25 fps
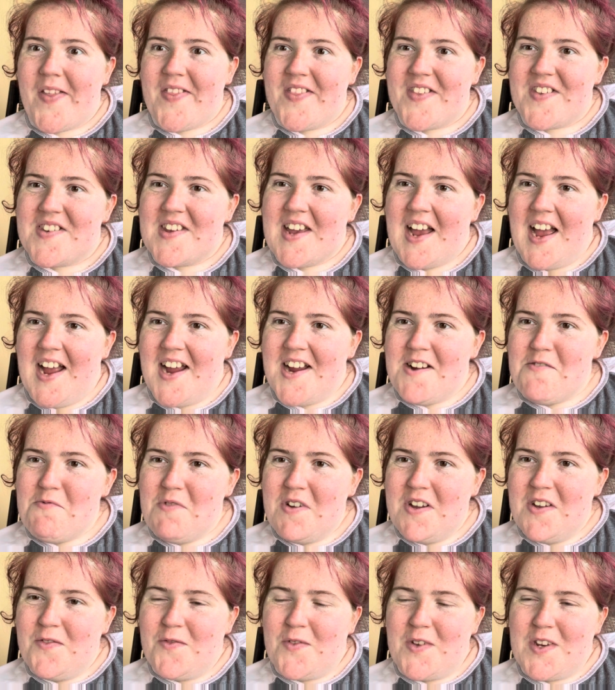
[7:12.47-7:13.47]
the time
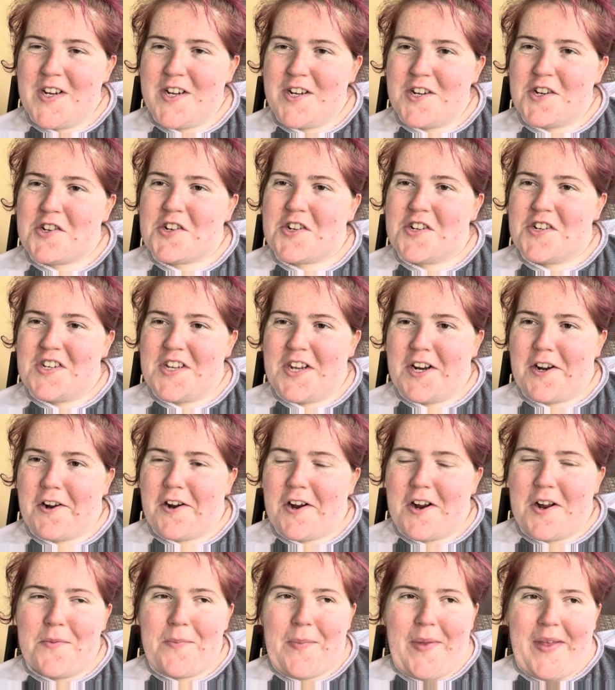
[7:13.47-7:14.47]
we finished
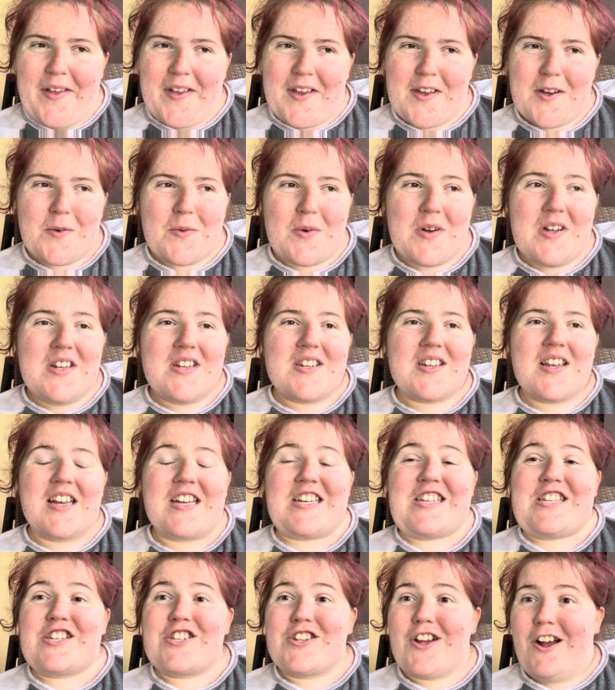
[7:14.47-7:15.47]
dinner, Amelia was
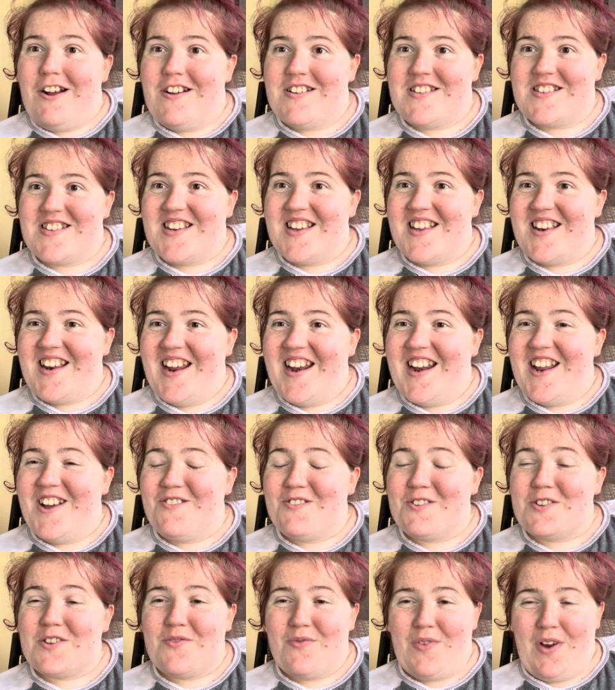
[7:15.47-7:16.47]
exhausted and it
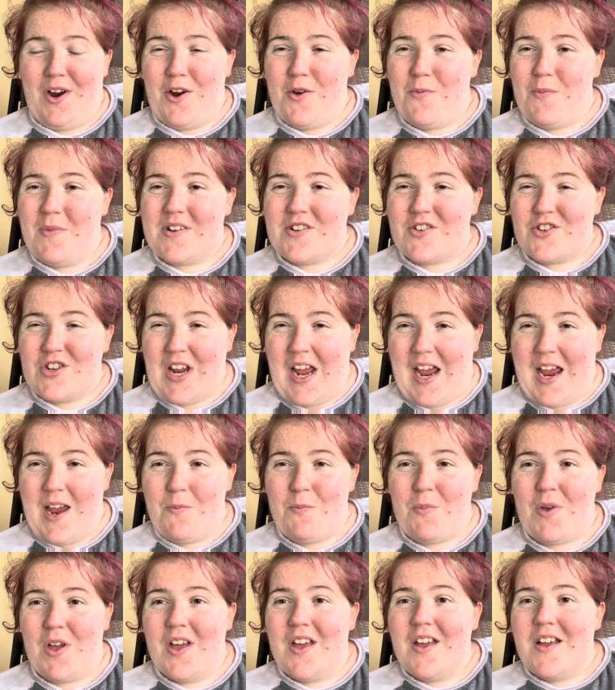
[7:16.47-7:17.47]
was very much
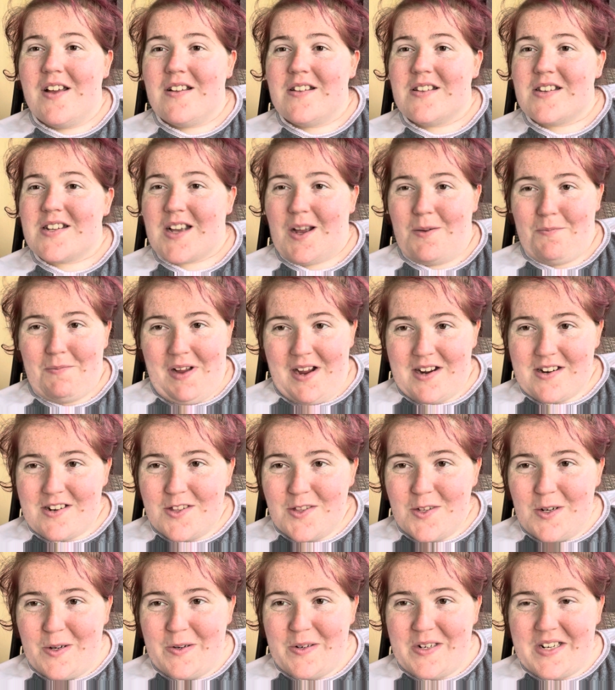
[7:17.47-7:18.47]
time to come back to
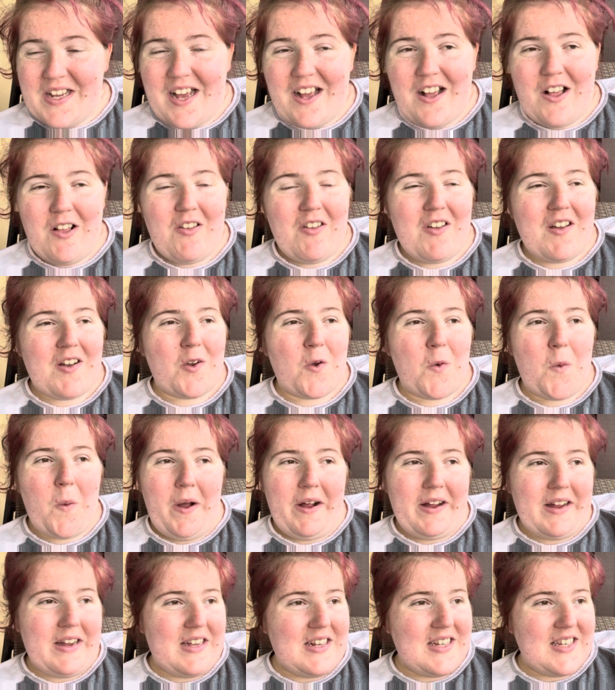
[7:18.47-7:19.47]
the hotel,
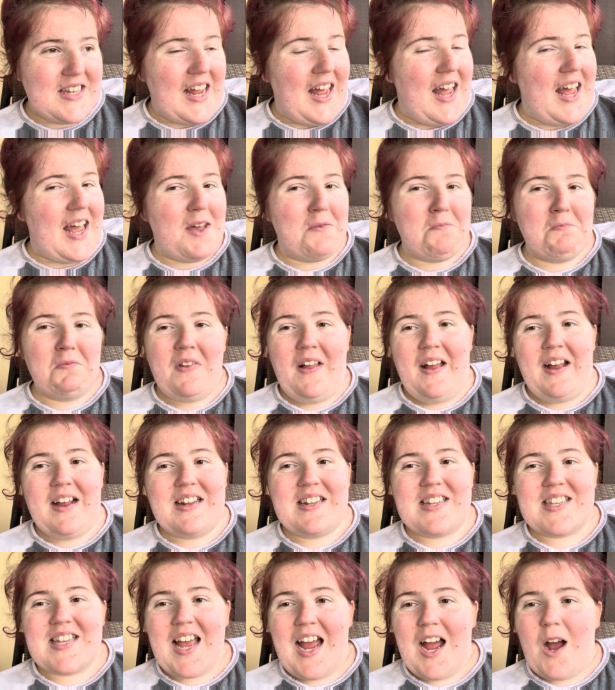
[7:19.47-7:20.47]
quiet time,
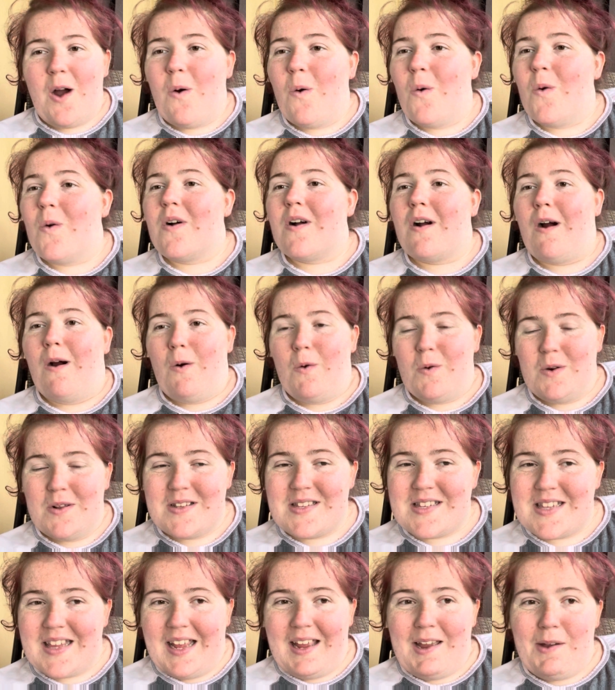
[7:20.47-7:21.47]
lights out, go to
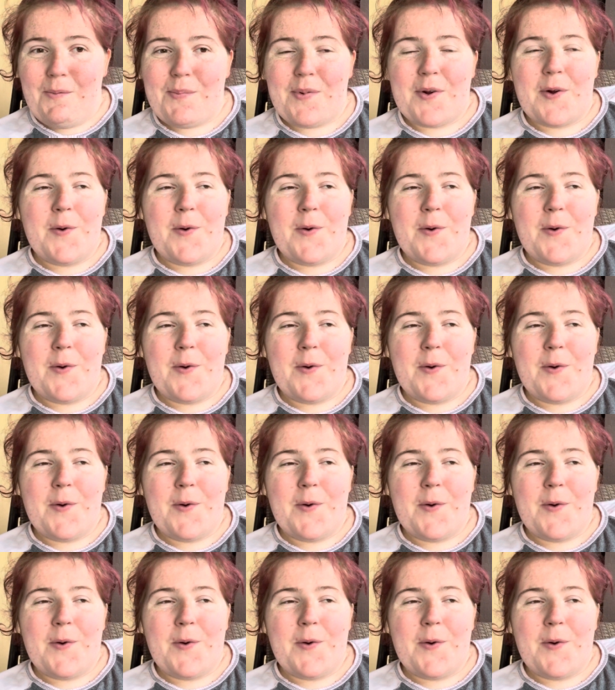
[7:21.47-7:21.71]
sleep.